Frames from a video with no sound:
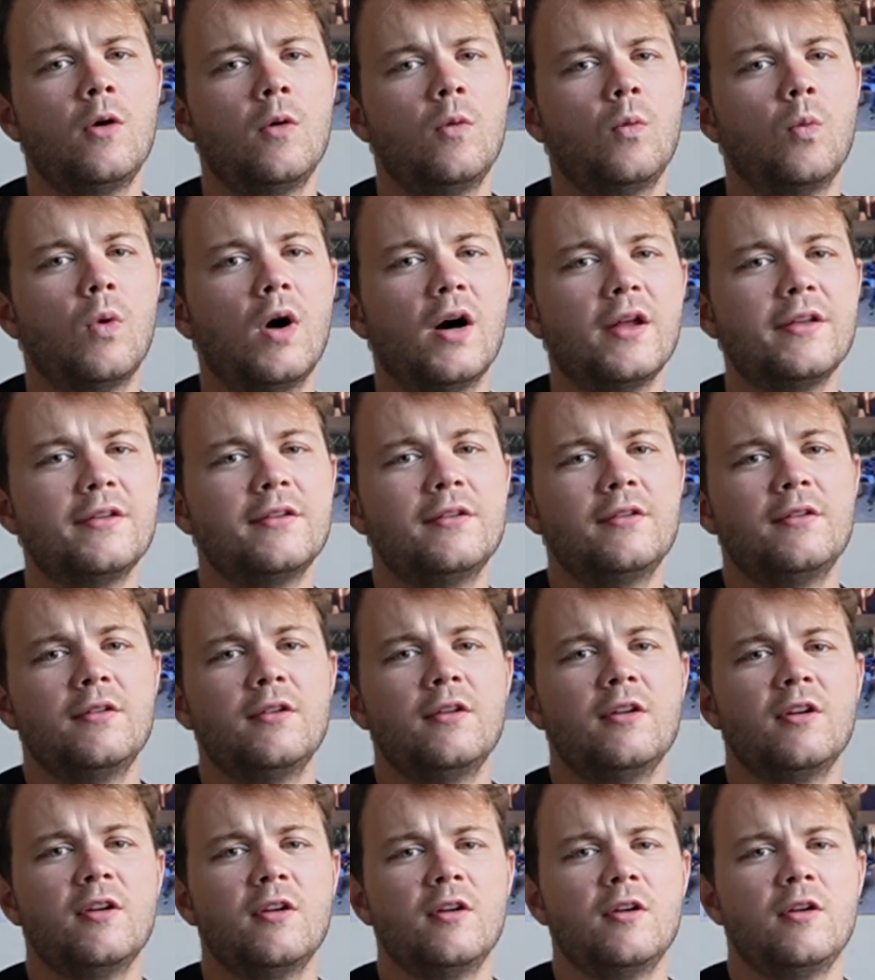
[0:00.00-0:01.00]
One,
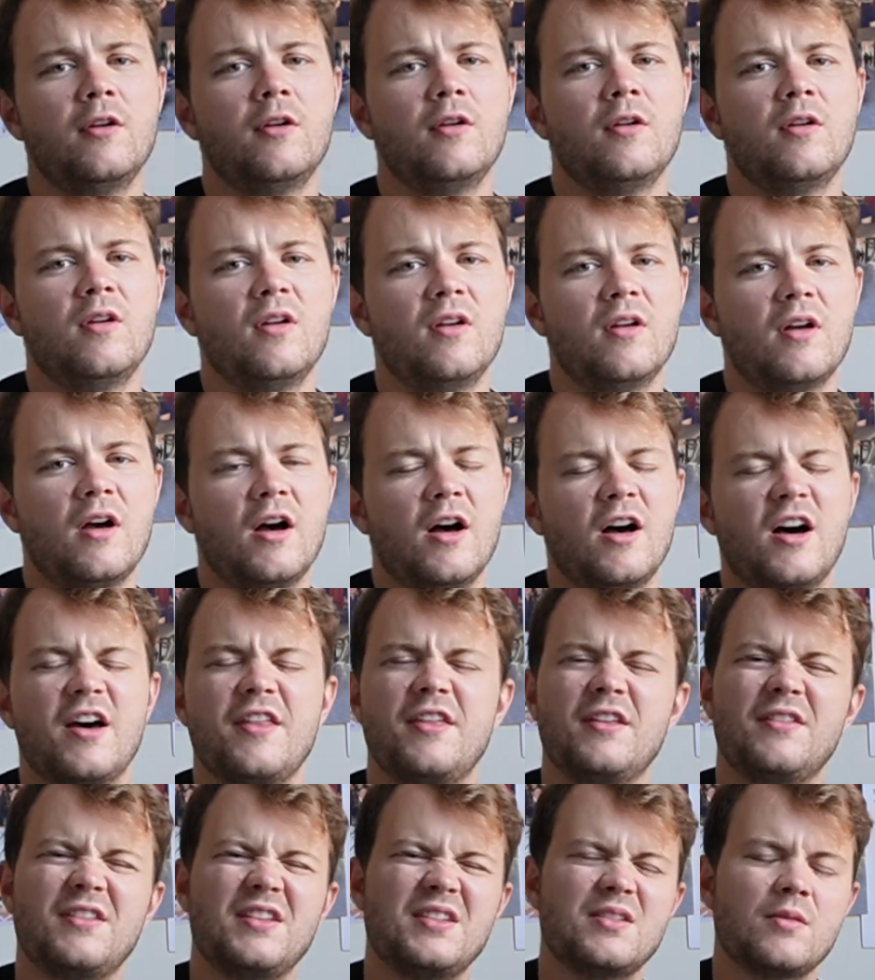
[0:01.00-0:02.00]
I
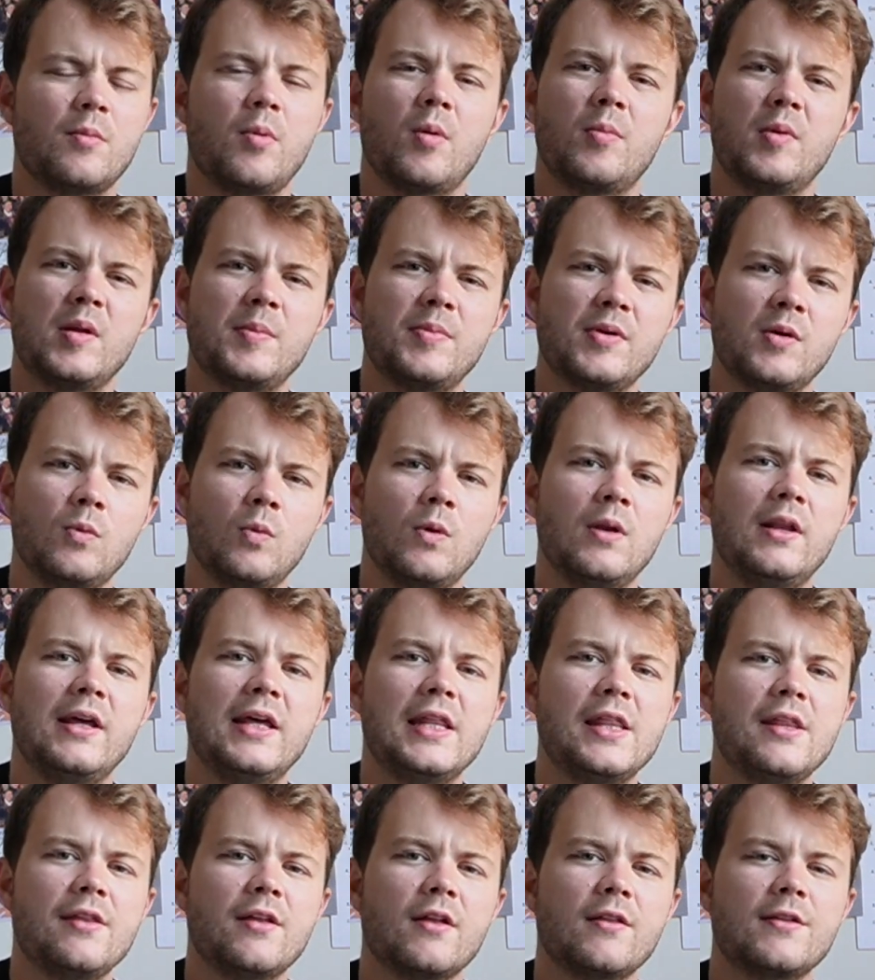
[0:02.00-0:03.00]
think these are probably a bit woollier
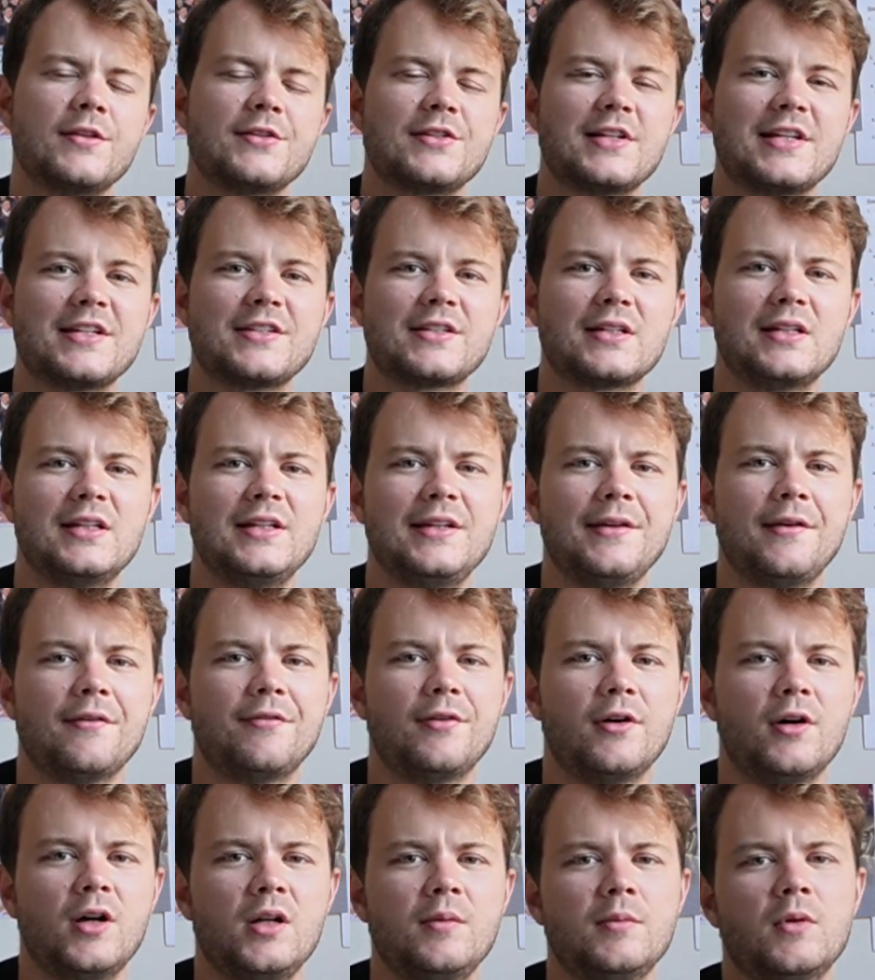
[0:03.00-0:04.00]
than the others, less clearly
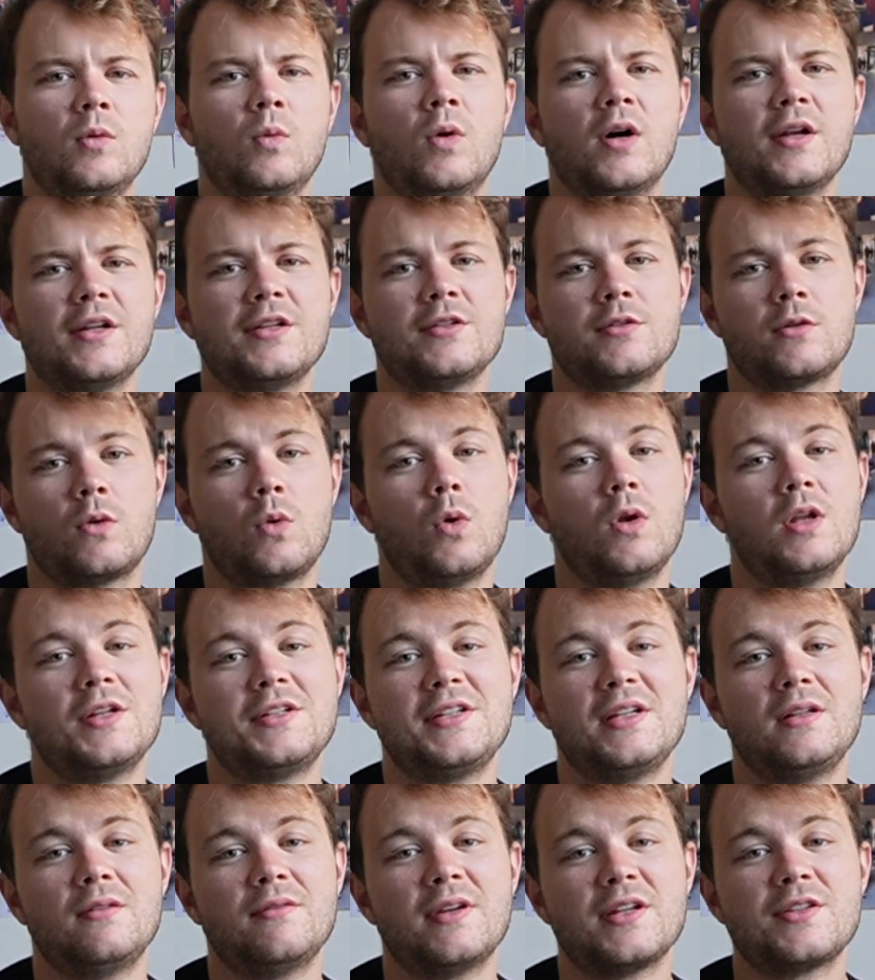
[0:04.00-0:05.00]
defined, but one is
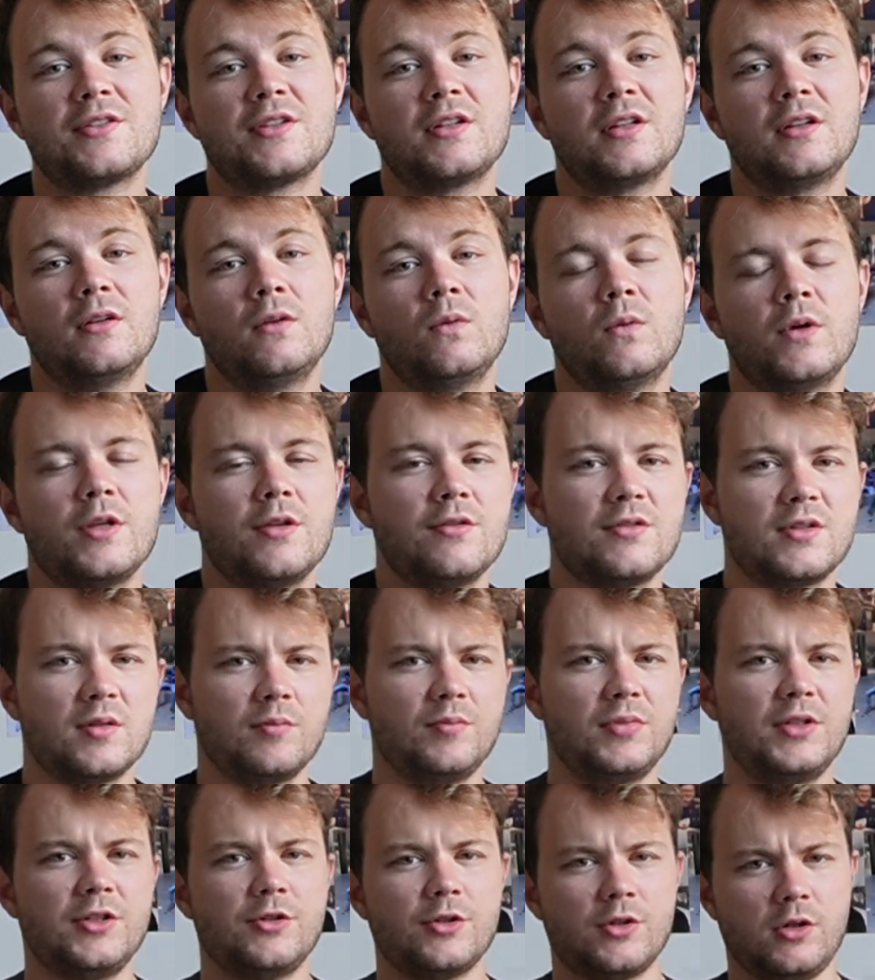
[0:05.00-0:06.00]
quality investing, where you
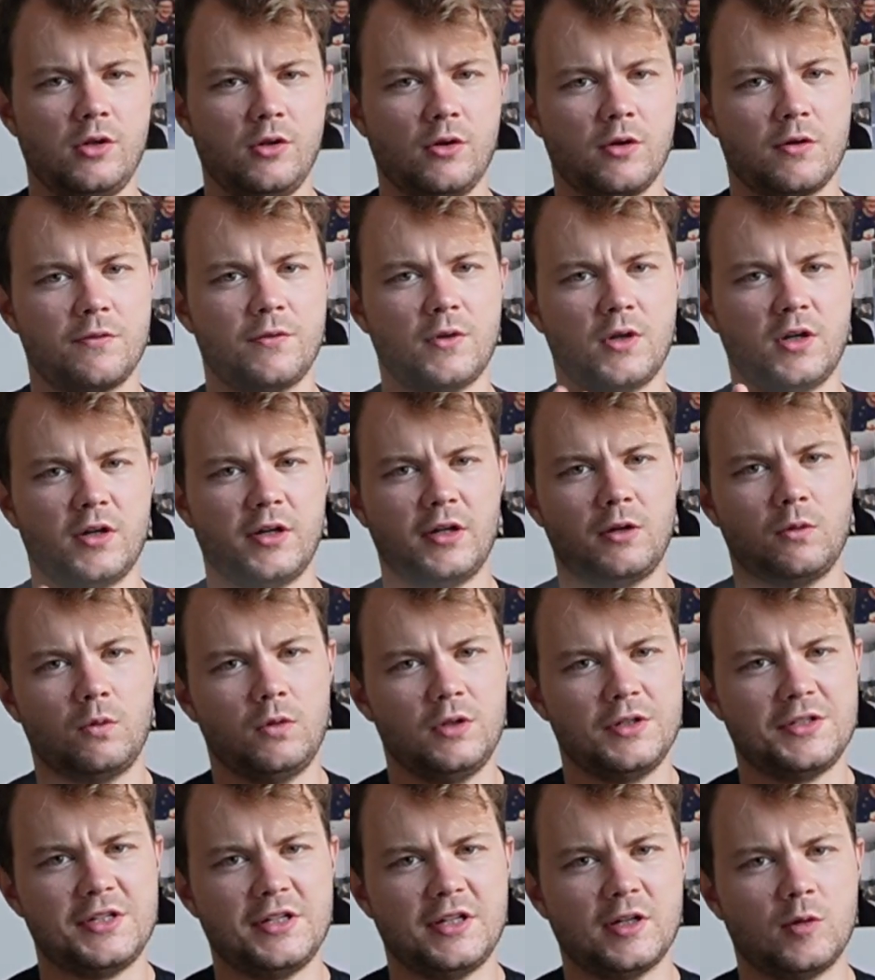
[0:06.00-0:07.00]
simply just look for high
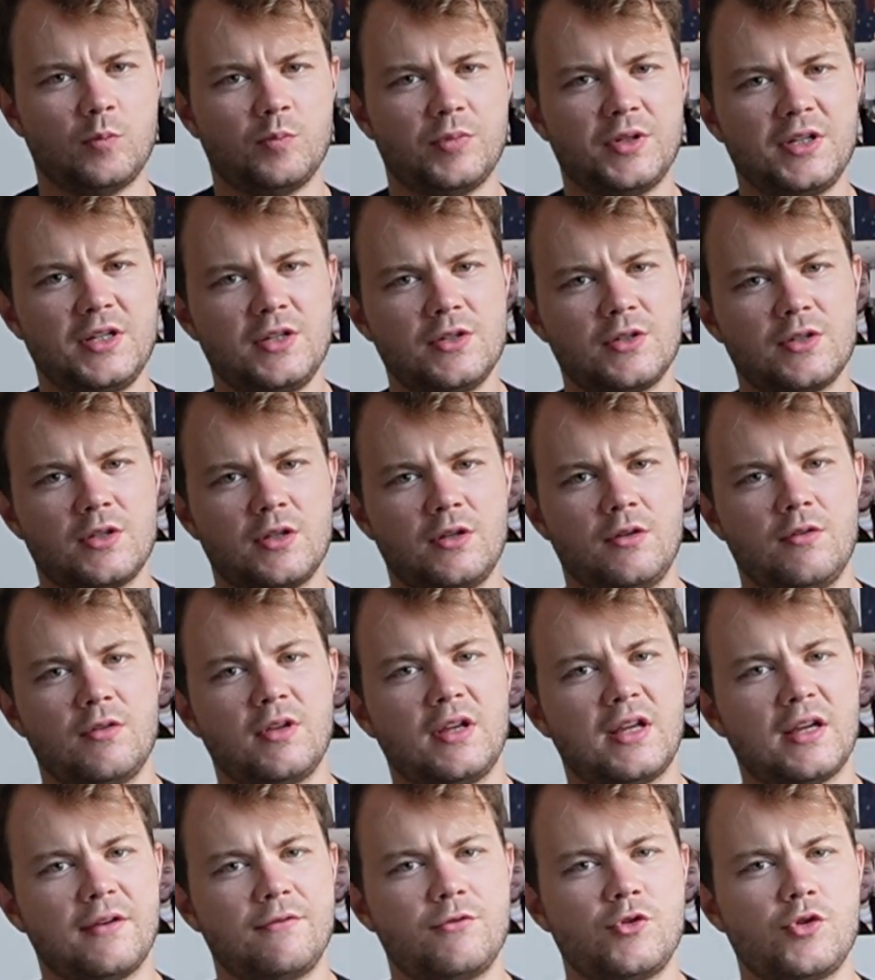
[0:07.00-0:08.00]
quality companies that you think
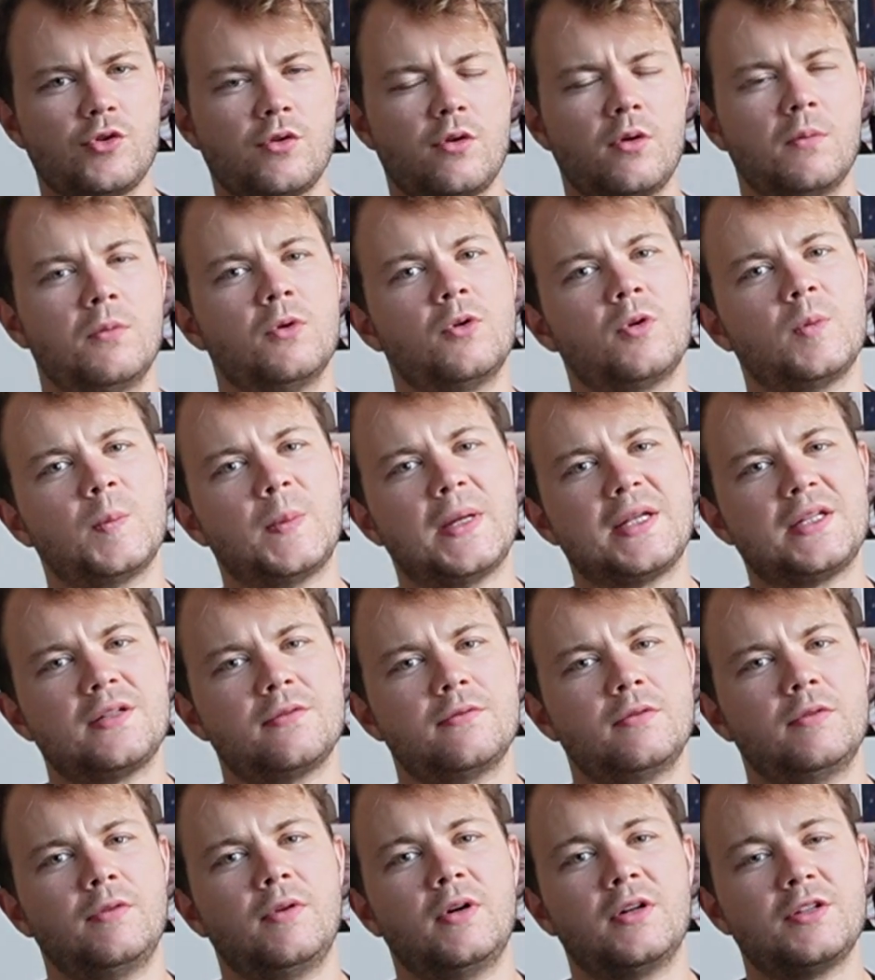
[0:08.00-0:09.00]
have durable
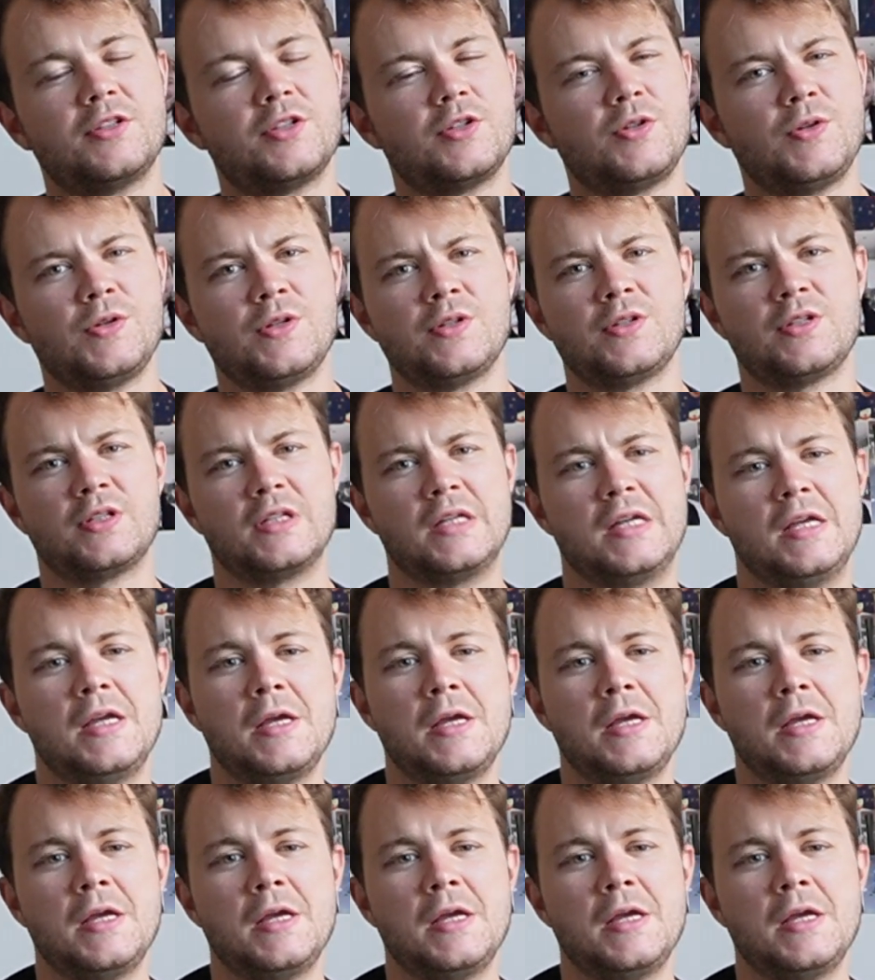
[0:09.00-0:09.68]
competitive advantages.